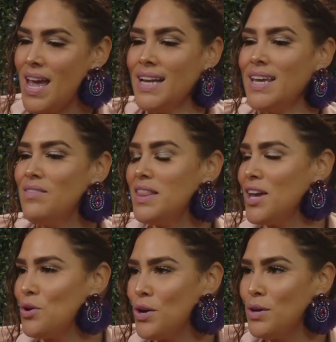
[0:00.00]
And given that
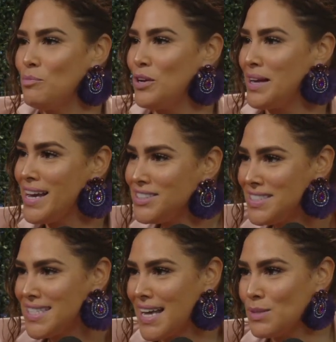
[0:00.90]
you're a
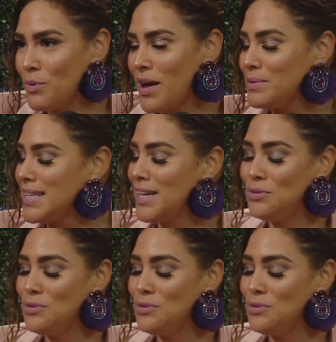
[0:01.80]
communications expert, I was like, mm-hmm.